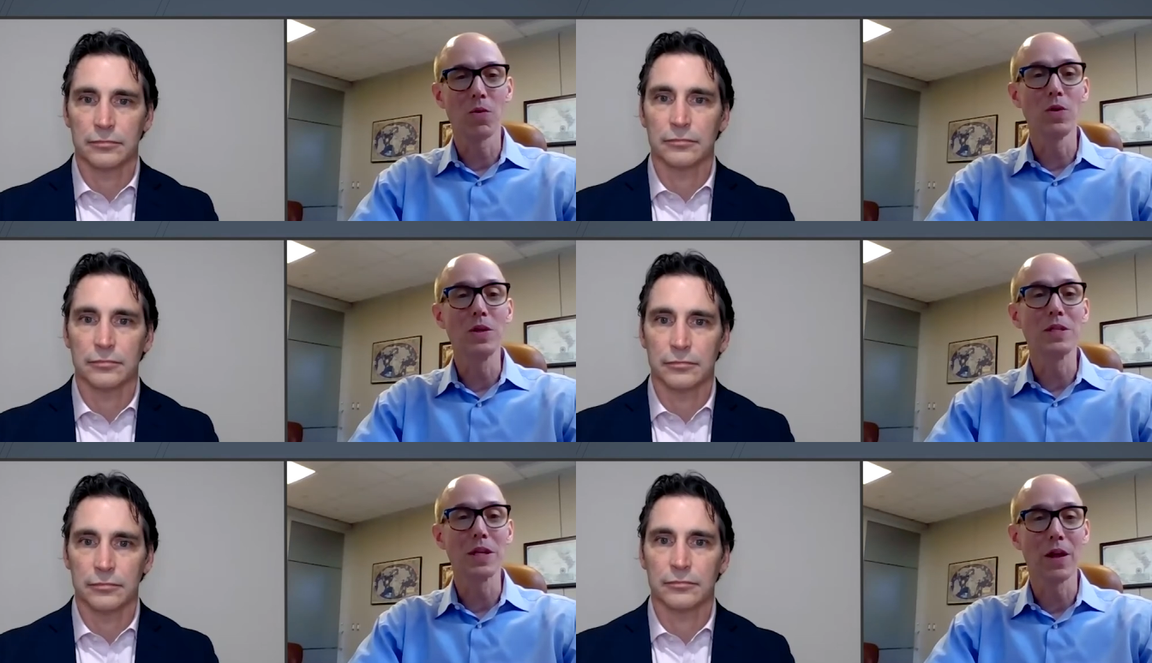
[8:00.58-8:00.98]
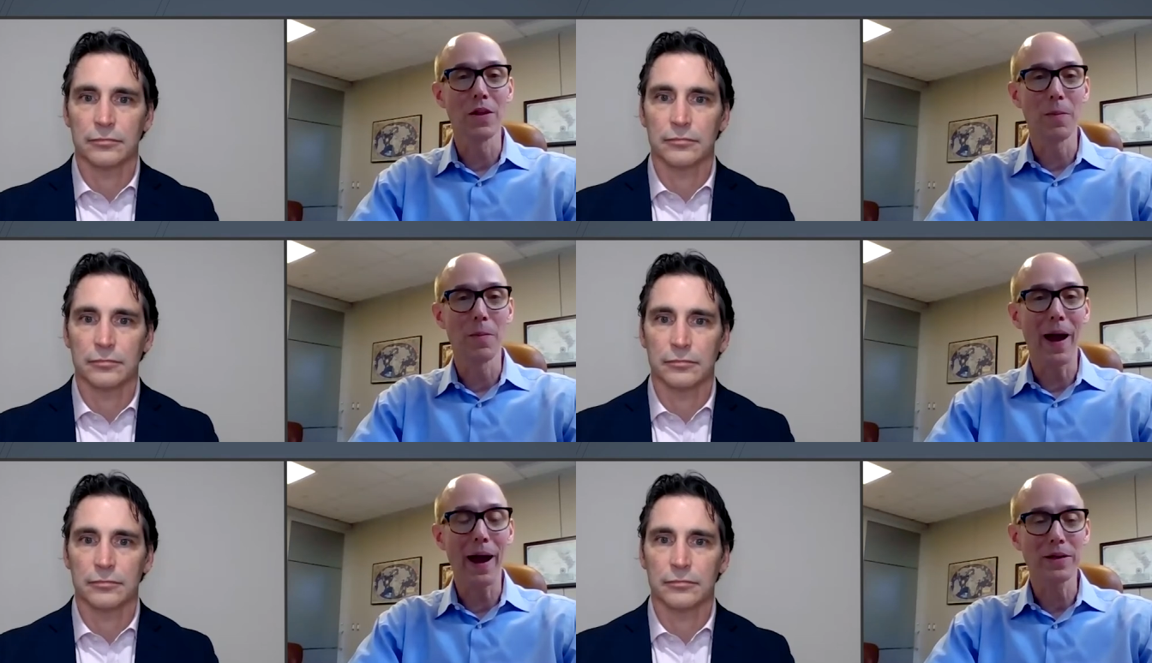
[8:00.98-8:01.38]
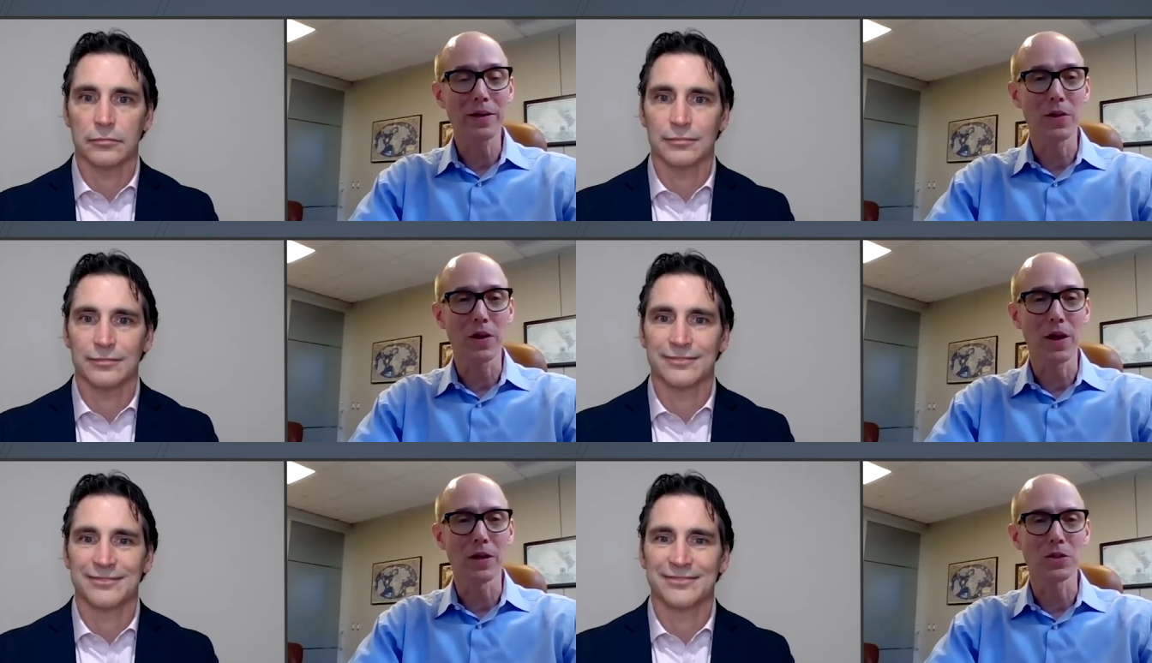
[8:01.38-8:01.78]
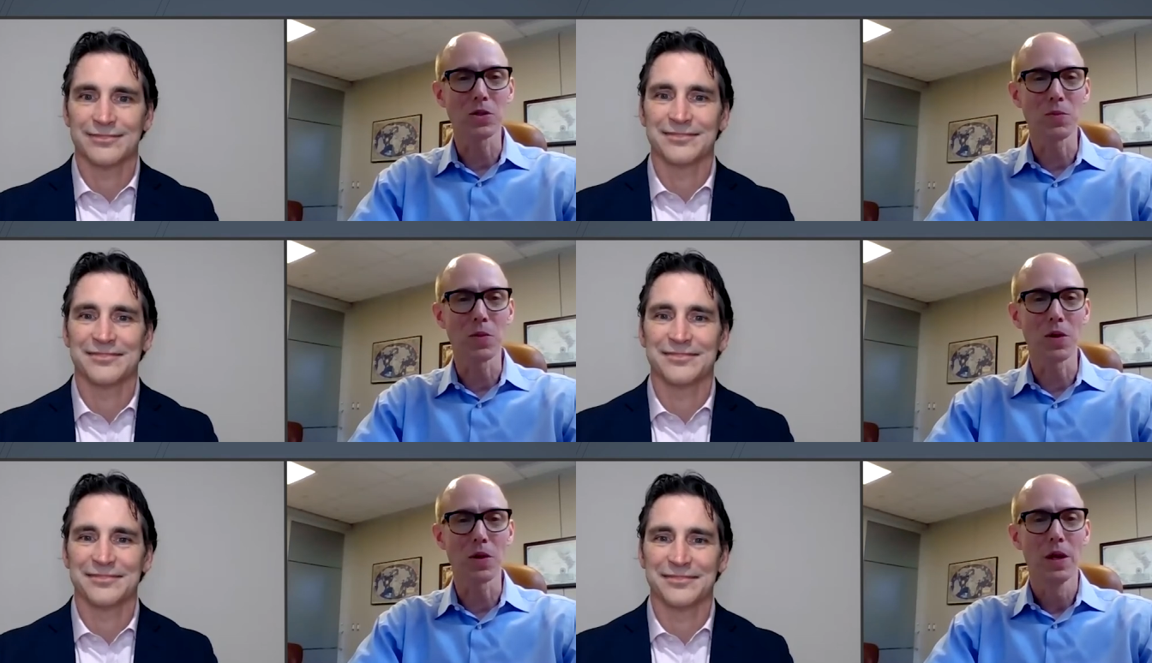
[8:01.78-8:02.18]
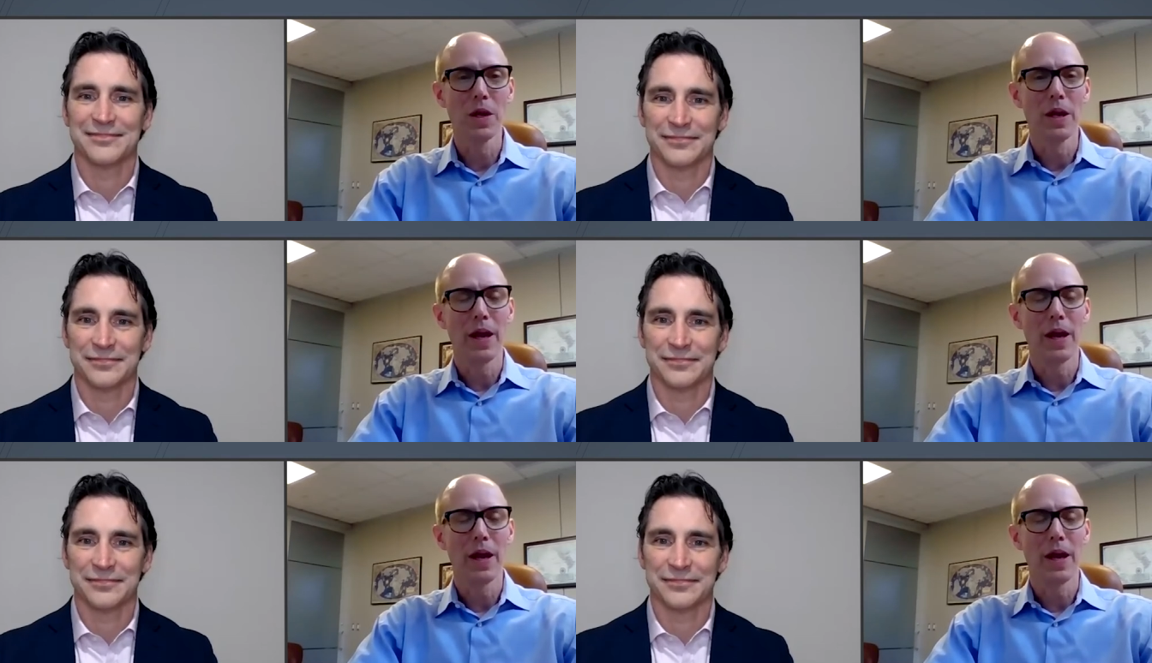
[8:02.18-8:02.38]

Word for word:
Speaker 1: and then reselling it back to the customer.